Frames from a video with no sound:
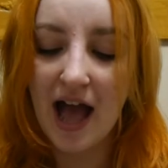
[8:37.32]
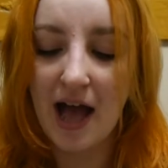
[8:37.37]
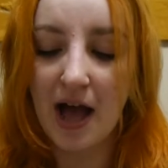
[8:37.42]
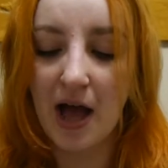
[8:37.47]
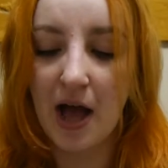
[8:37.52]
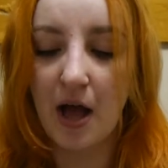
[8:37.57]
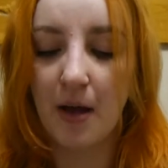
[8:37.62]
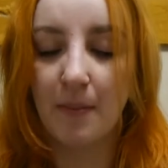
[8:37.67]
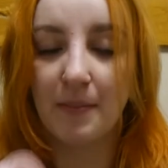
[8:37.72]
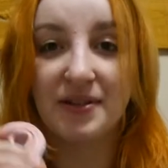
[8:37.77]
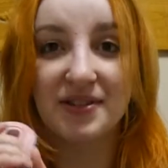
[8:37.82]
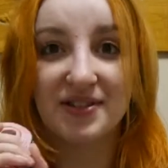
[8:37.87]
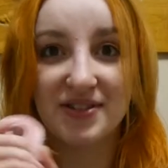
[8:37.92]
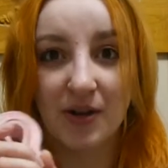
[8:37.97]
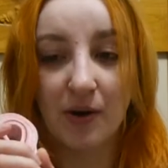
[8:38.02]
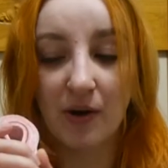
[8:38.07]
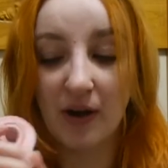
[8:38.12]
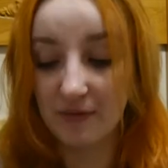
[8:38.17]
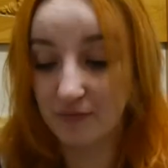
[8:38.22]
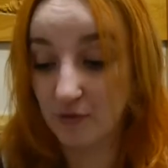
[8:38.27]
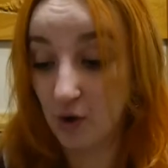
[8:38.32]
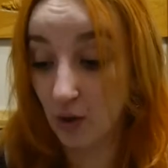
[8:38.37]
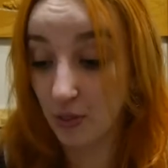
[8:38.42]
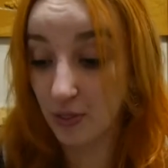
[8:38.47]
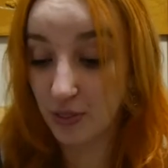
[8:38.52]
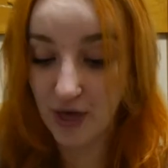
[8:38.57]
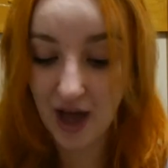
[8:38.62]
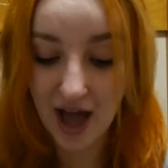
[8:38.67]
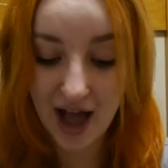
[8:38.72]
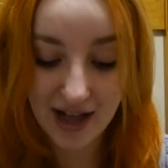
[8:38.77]
So I've
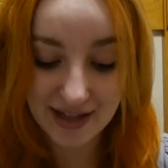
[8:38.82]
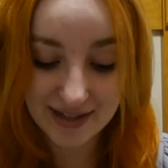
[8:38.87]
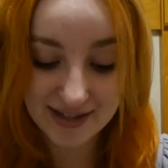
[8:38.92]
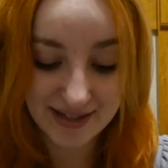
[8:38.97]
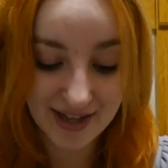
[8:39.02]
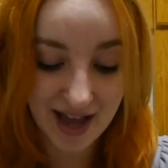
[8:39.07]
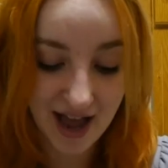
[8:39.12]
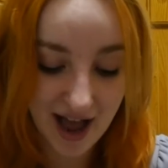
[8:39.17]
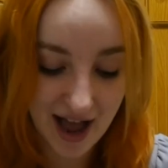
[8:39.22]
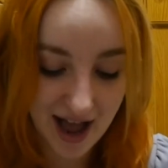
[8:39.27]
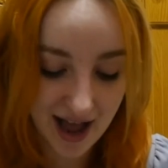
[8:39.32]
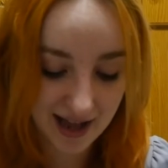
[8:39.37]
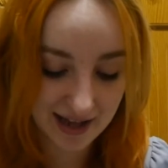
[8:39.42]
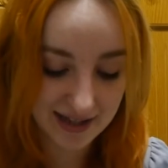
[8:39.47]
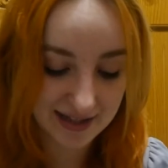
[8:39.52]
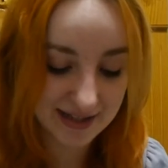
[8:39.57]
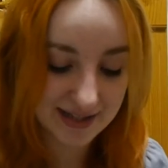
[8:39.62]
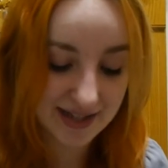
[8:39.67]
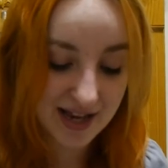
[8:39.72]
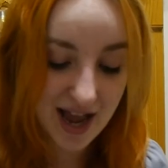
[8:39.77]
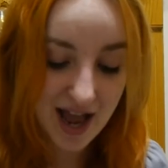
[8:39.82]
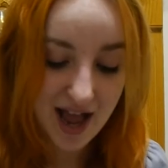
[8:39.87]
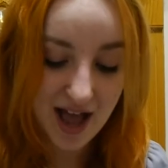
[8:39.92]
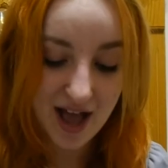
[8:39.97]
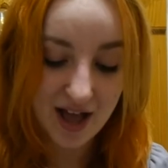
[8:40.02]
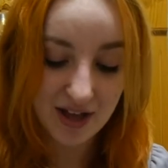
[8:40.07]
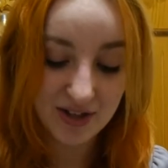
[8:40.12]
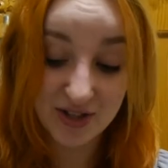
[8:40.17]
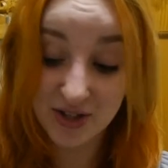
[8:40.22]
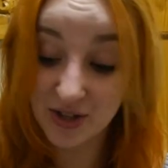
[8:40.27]
got that, and
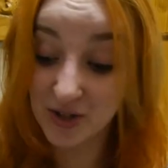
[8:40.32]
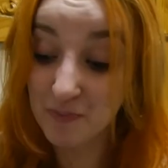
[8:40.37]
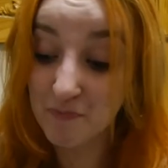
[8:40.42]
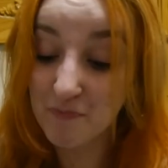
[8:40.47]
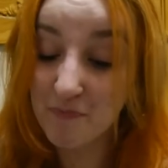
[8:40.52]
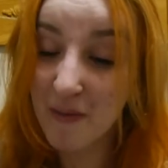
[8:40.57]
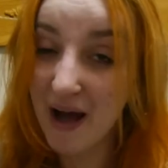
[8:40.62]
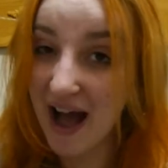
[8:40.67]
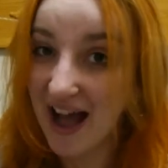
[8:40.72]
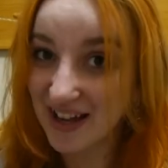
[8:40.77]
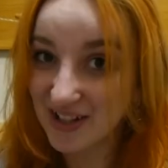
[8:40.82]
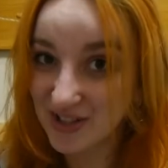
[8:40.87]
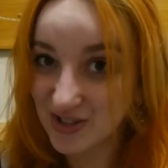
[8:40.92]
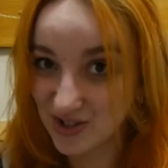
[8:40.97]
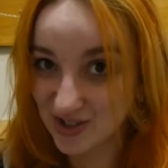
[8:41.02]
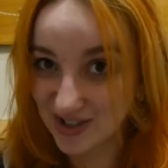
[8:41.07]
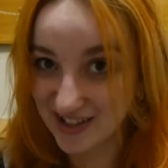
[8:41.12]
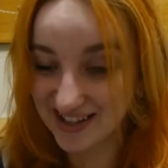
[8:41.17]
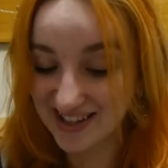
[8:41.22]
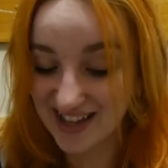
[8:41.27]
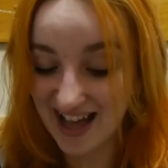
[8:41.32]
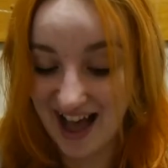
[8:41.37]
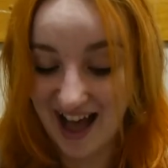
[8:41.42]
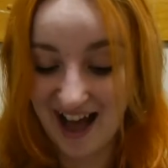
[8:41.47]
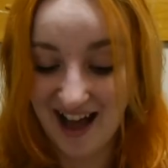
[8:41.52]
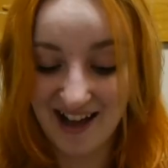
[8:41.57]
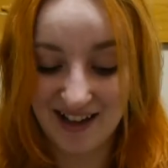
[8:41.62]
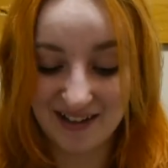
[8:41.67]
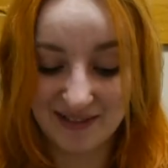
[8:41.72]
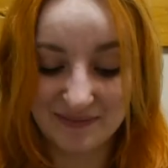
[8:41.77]
to match with
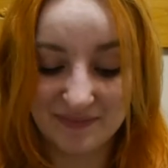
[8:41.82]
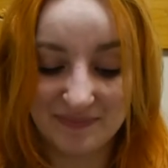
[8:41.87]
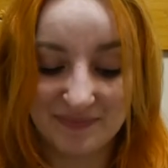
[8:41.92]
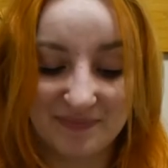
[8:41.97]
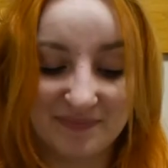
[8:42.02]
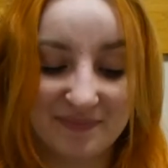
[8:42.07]
that,